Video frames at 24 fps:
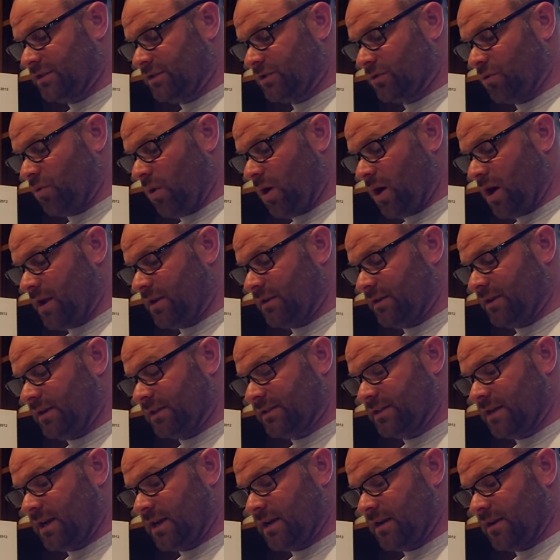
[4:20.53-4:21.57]
squad
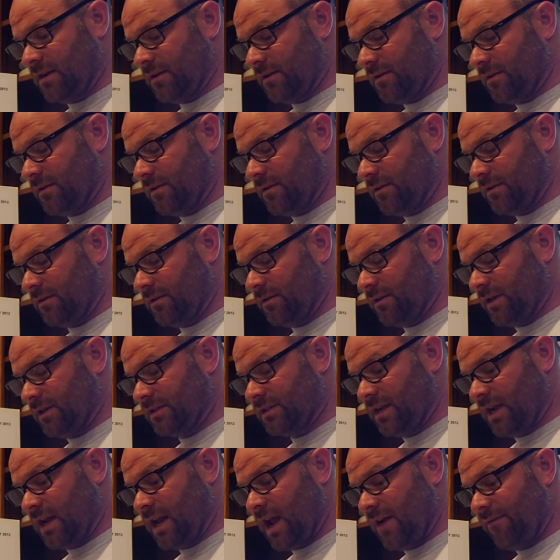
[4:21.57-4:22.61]
does
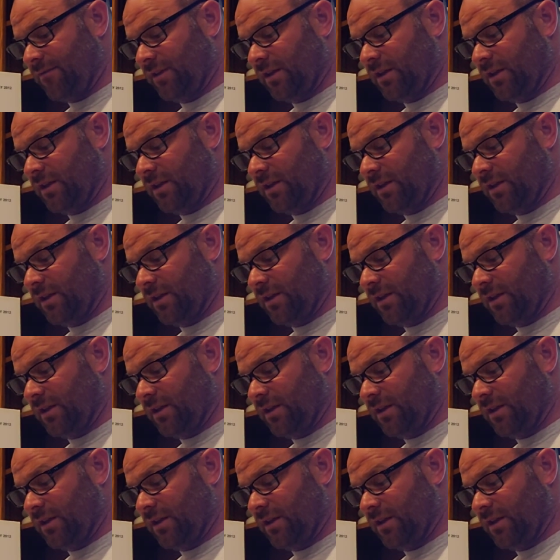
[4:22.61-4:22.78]
not have